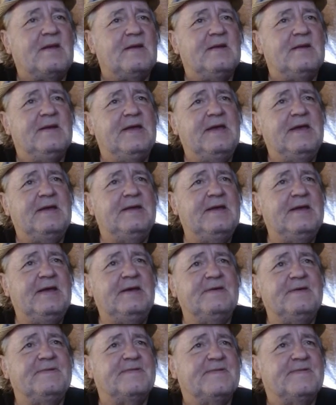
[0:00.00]
it
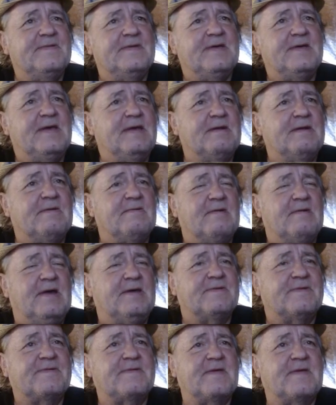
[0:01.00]
is
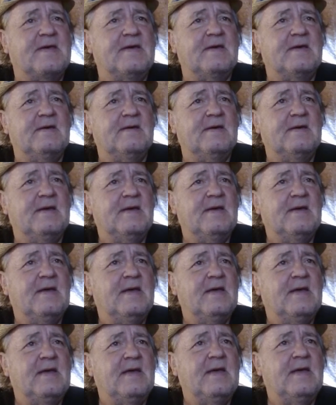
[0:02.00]
interesting
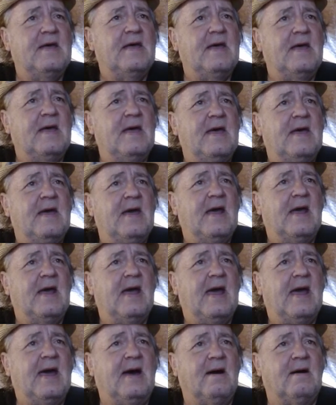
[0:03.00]

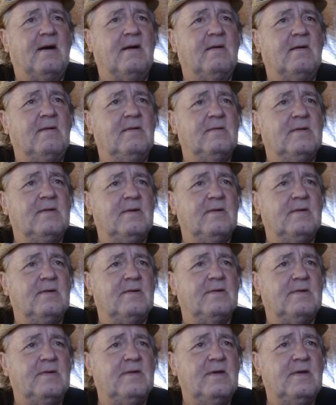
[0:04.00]
how
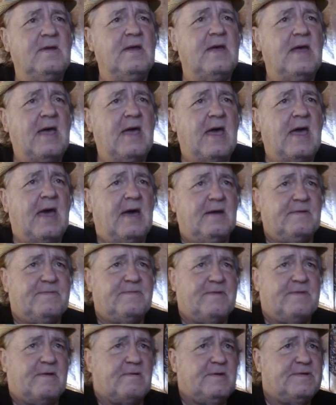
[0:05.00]

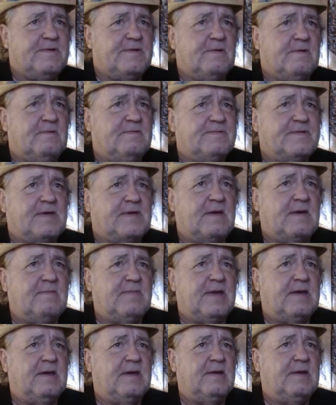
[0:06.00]
Jerry Jones come
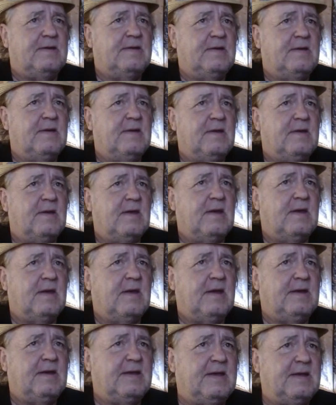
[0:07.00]
in
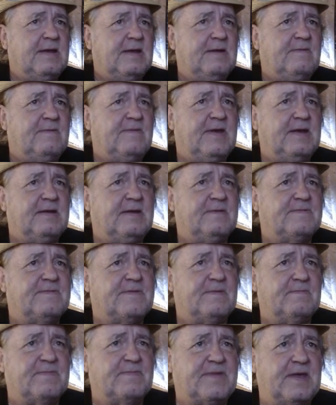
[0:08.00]
and he innovated
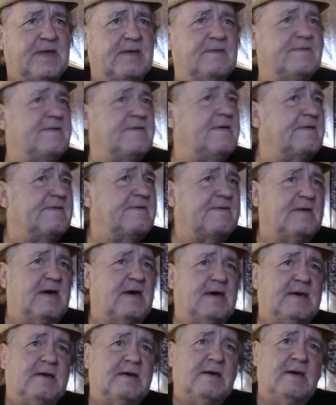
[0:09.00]
some things, just
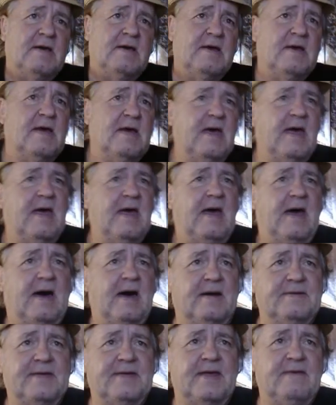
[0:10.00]
like
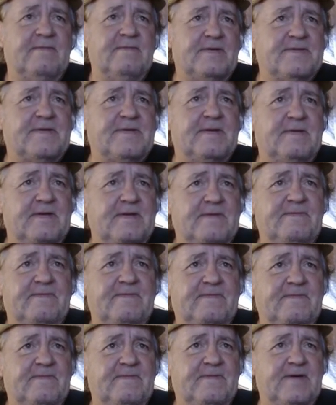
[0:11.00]
Al Davis
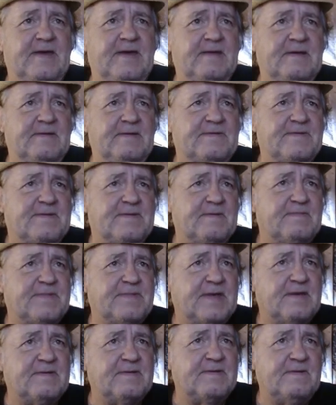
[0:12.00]
innovated some
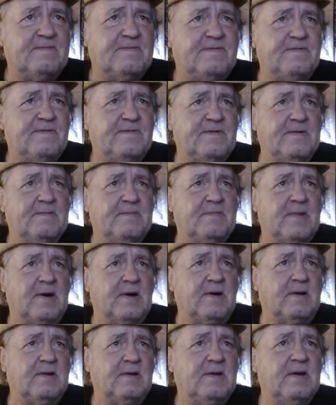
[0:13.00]
things in
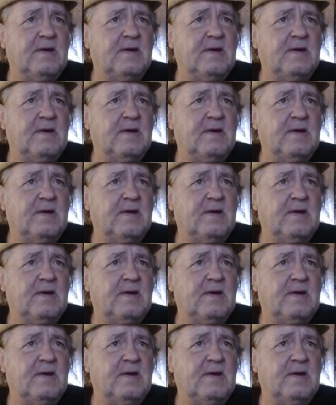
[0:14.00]
football.